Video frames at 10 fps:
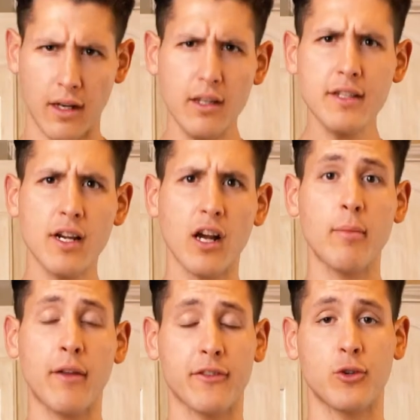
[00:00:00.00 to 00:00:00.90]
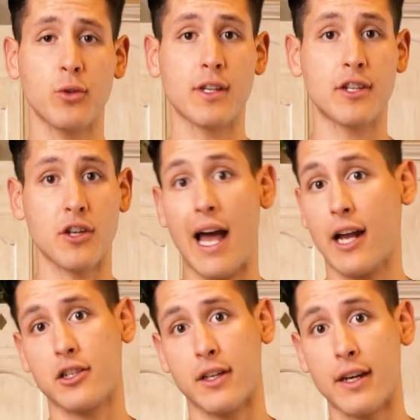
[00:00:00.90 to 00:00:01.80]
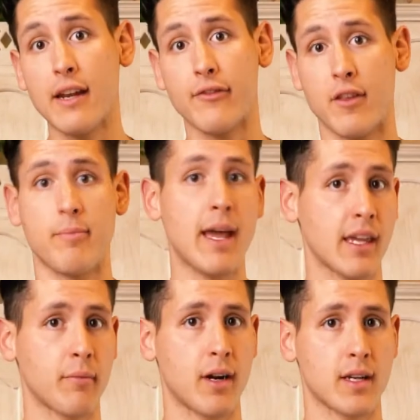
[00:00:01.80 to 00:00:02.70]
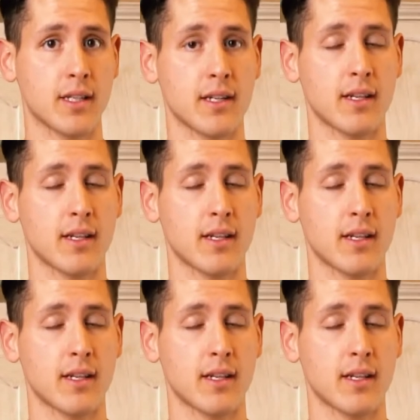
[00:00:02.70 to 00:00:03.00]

let's talk about the tools that you actually need for the baking process.